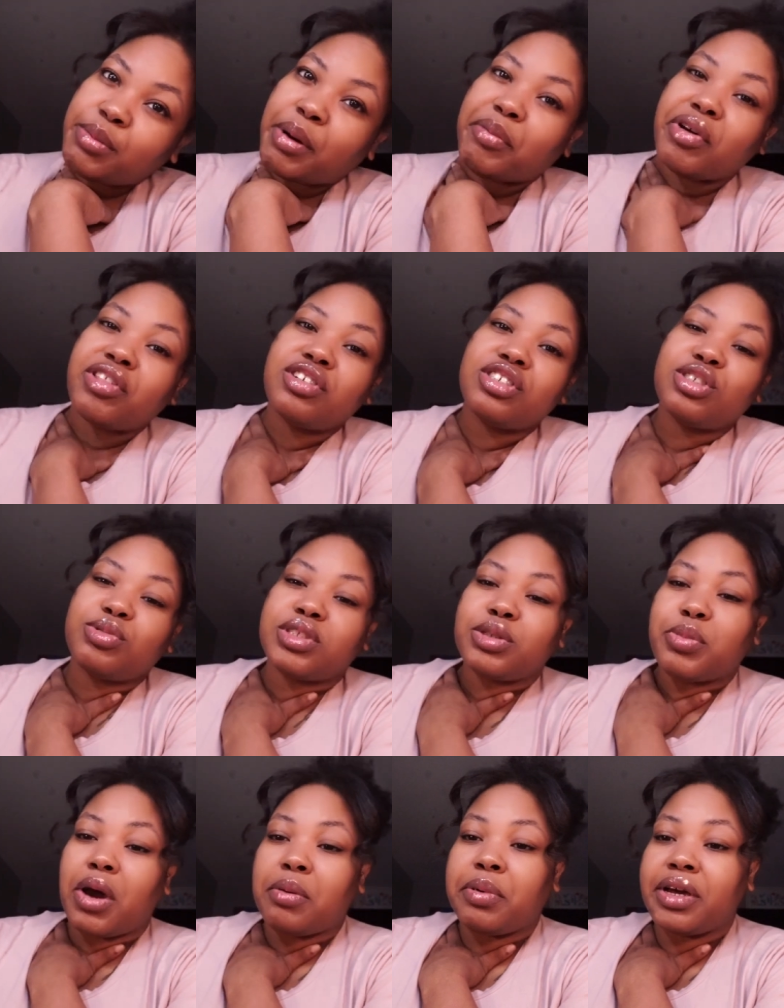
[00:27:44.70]
My brother just went
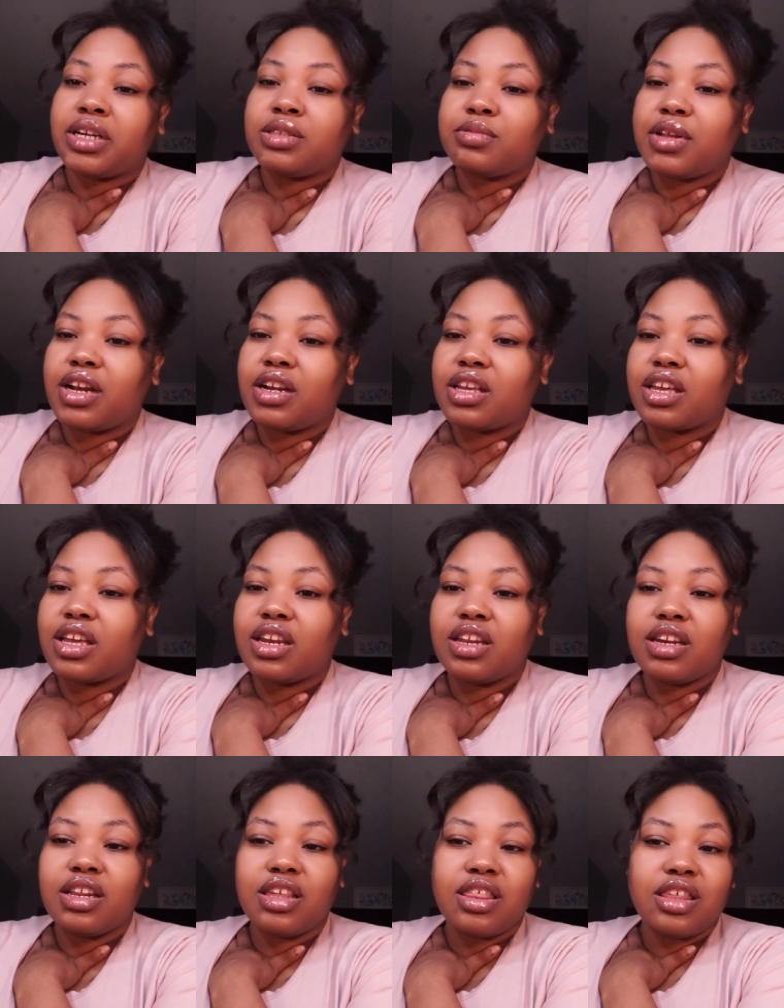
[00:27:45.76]
to Popeyes, but I didn't get him
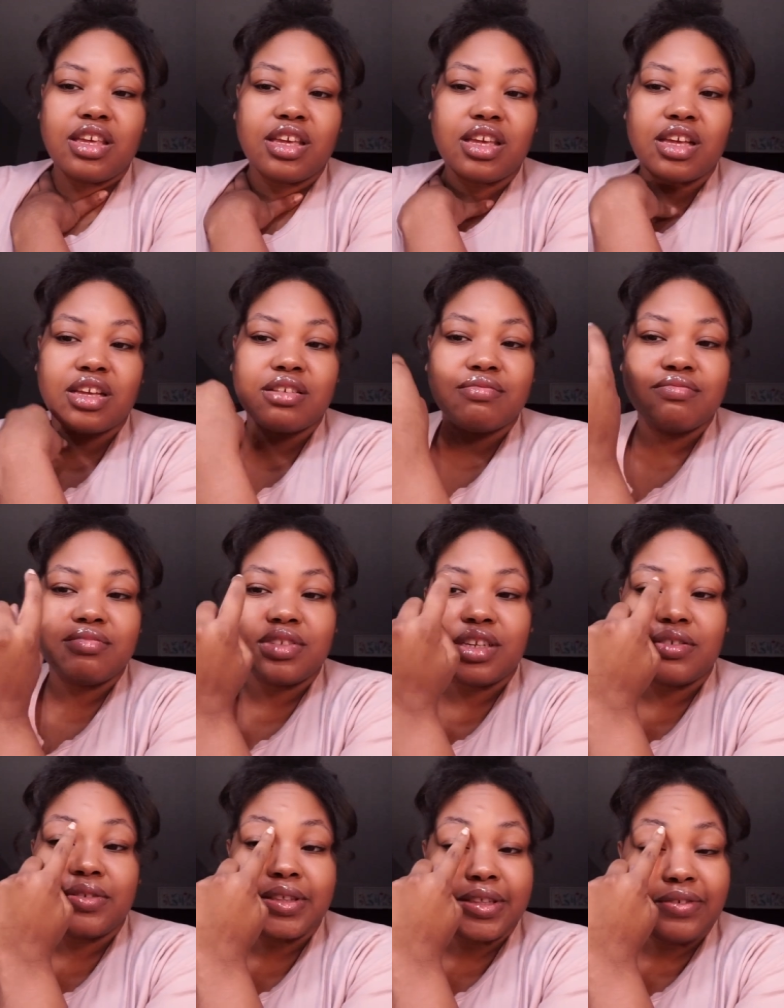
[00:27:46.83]
anything.
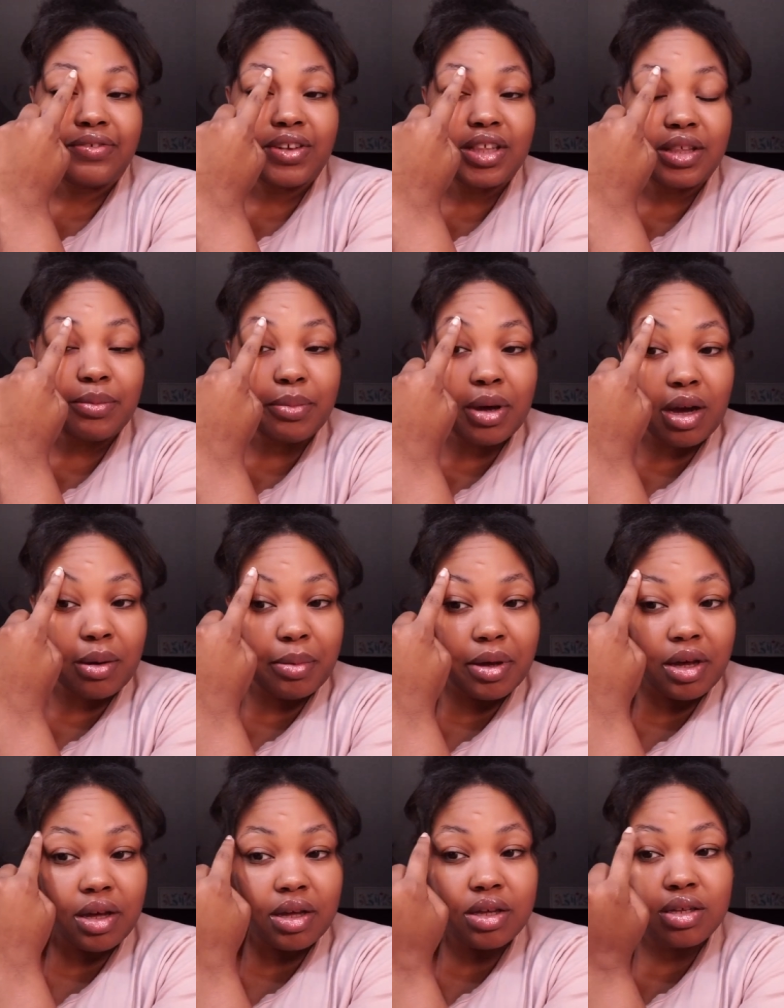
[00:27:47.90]
Not really feeling
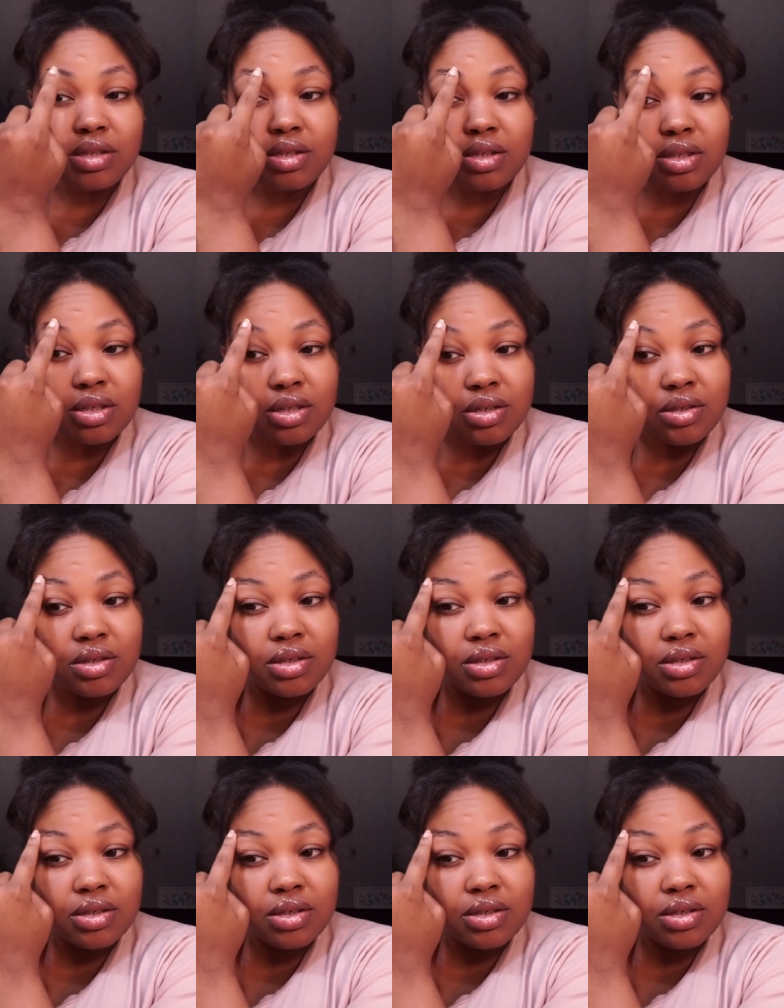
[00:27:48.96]
Popeyes.